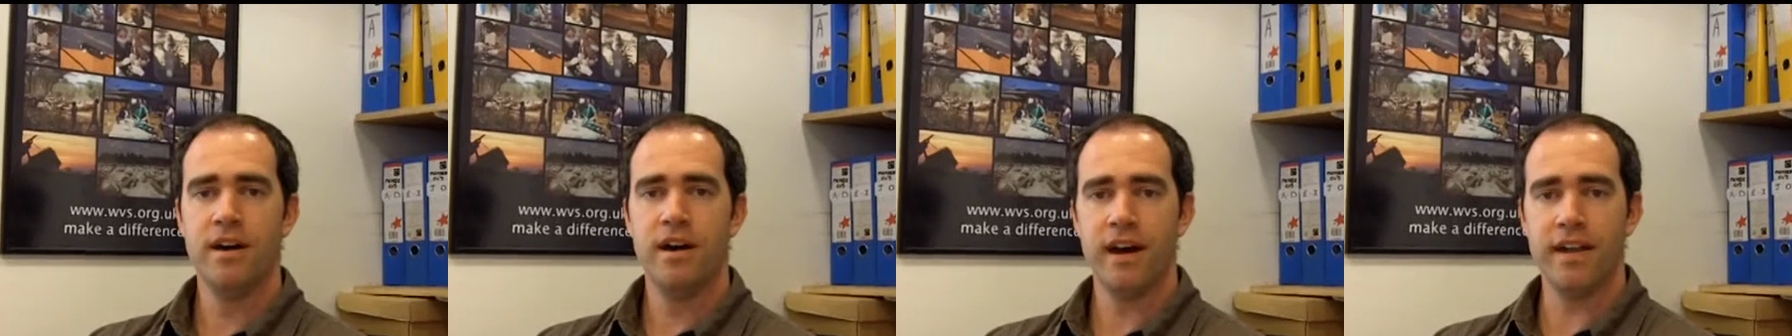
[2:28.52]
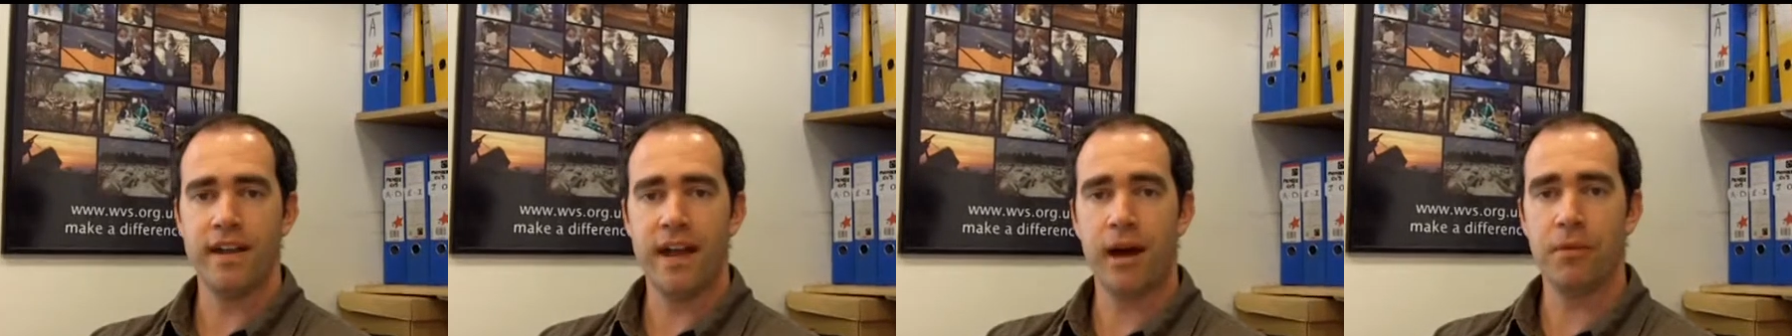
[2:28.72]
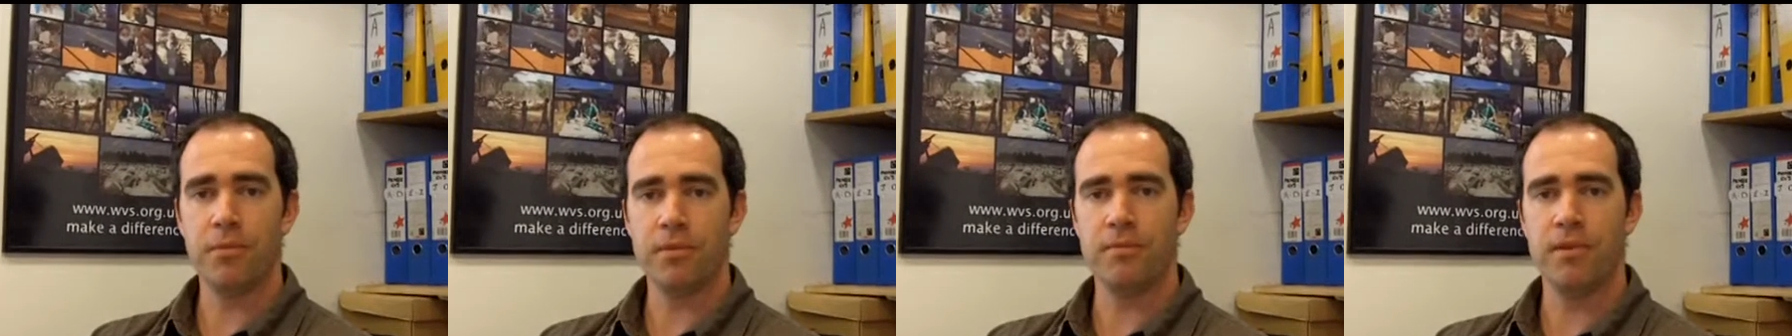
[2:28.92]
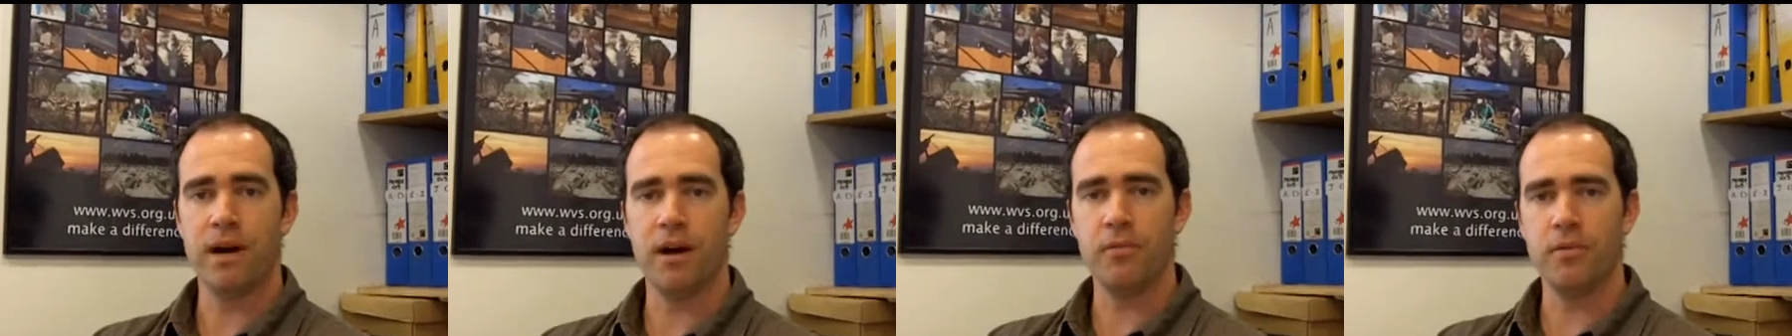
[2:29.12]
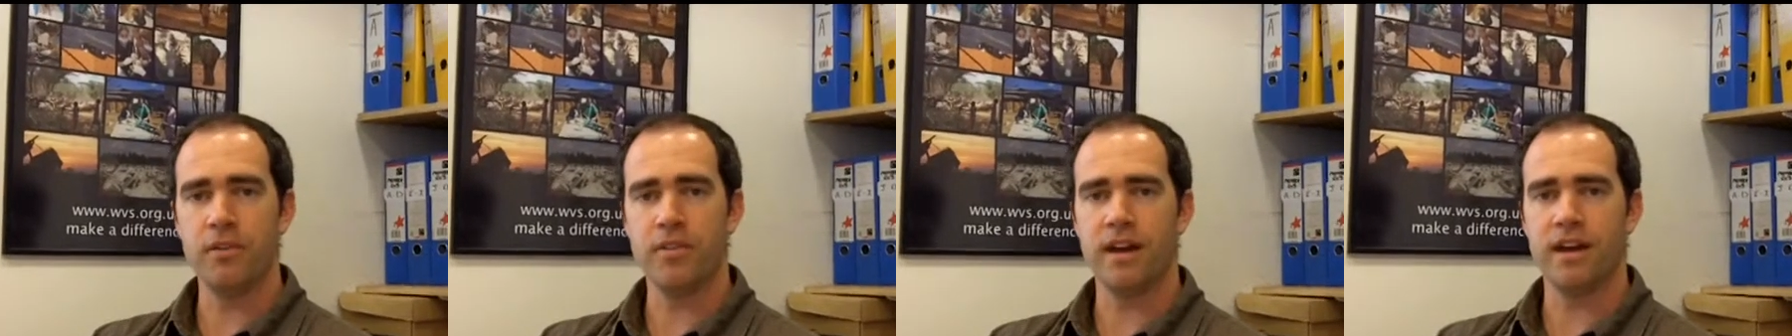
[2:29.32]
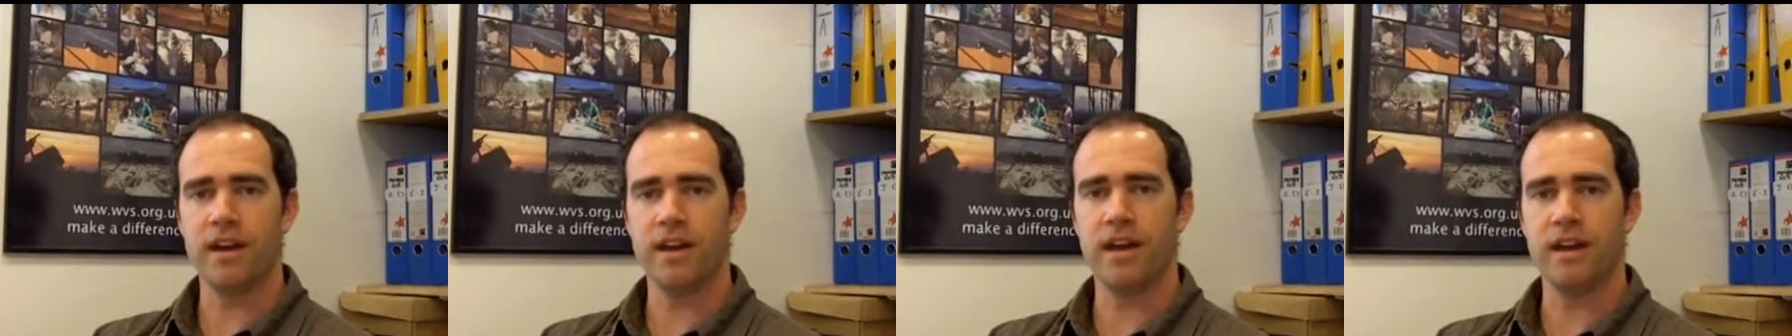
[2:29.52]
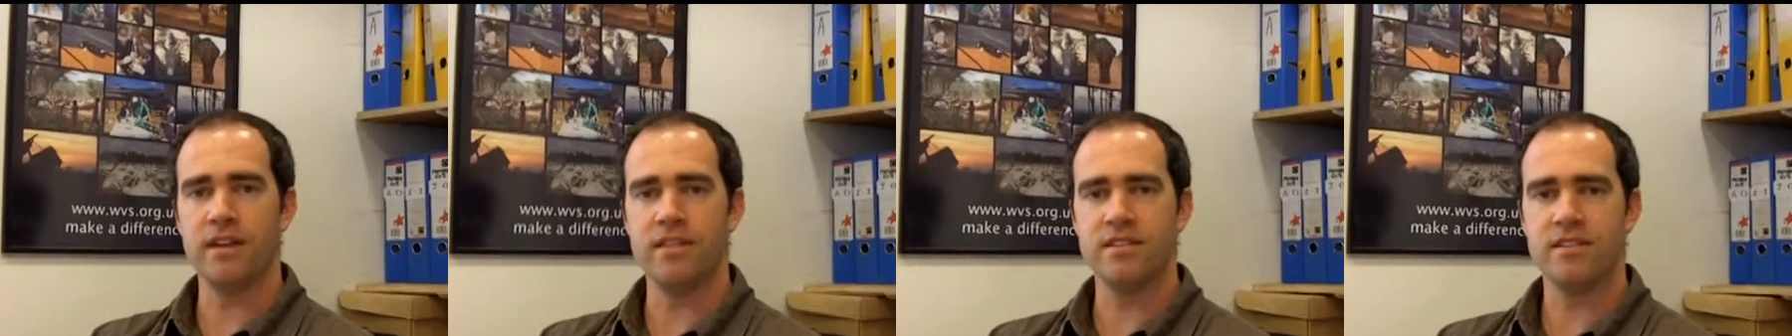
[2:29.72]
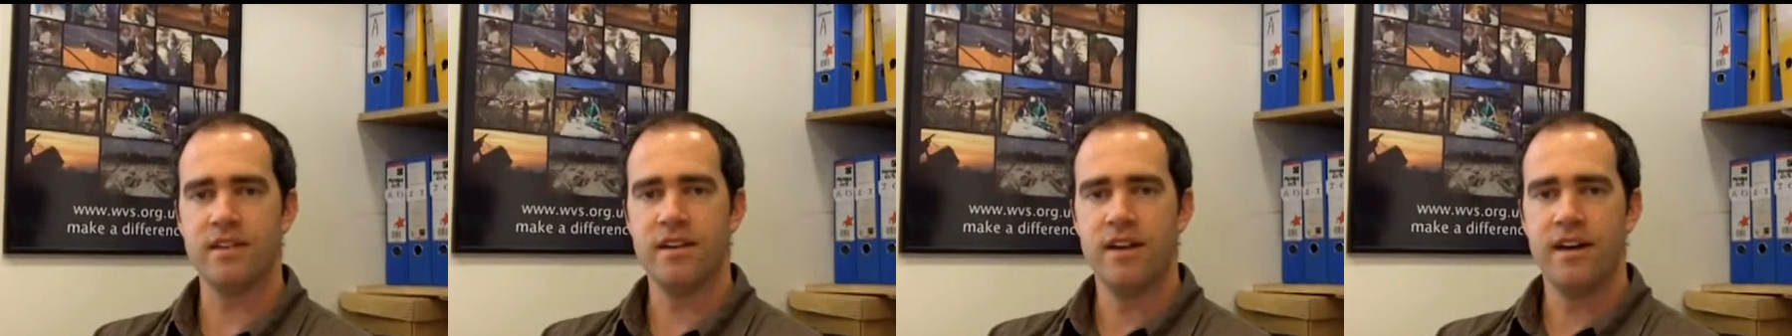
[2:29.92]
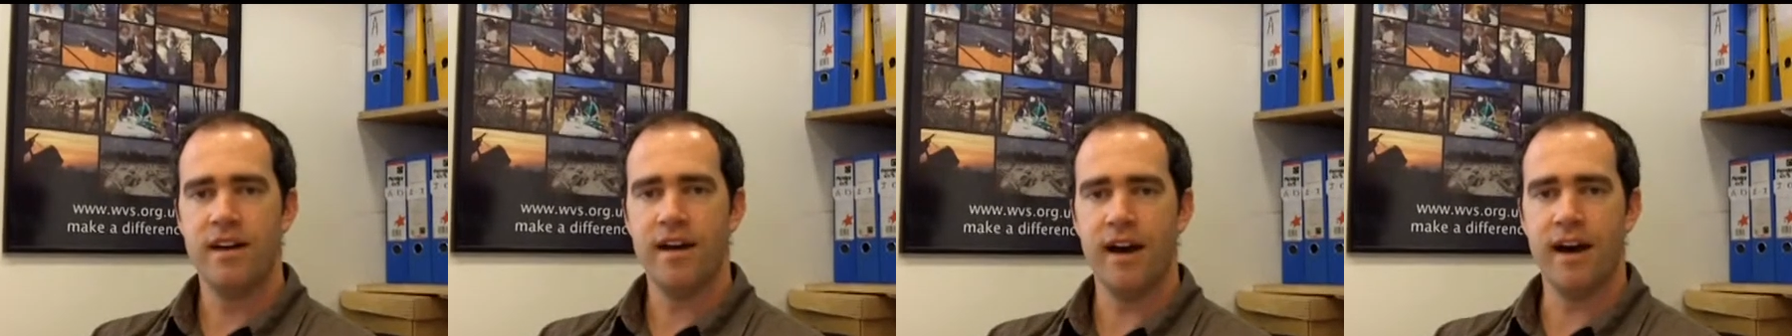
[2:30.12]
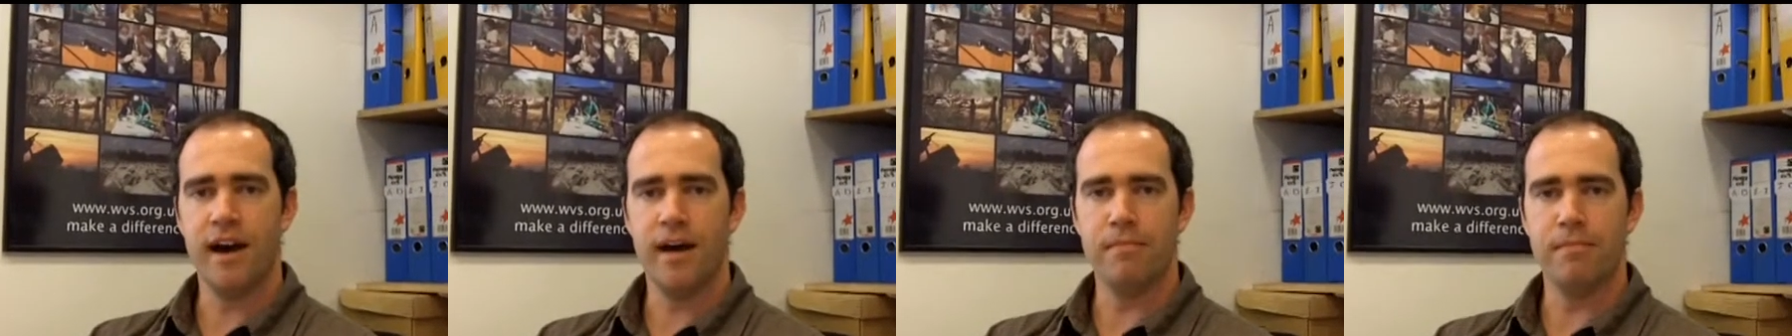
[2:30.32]
and help them out with that case.
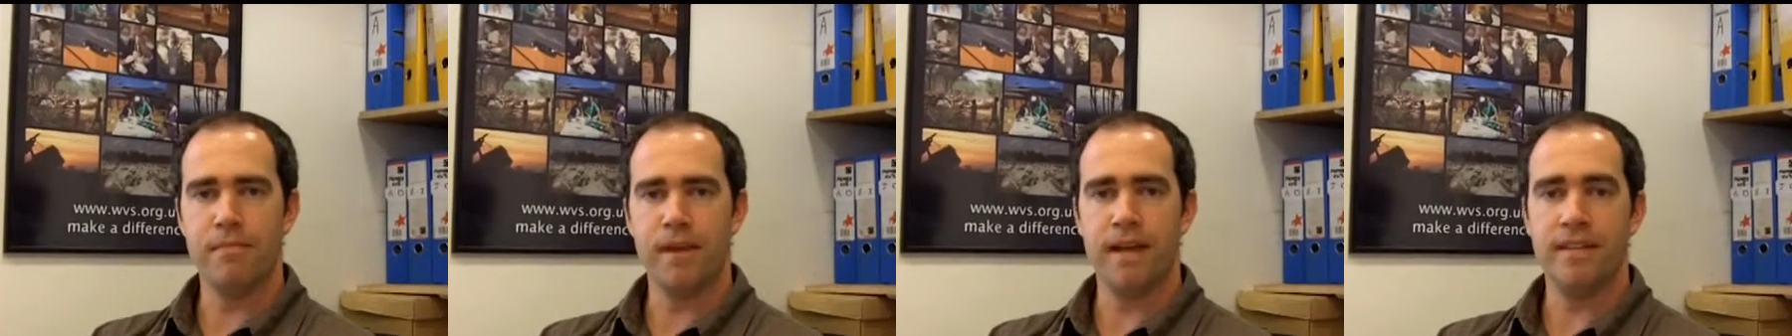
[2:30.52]
And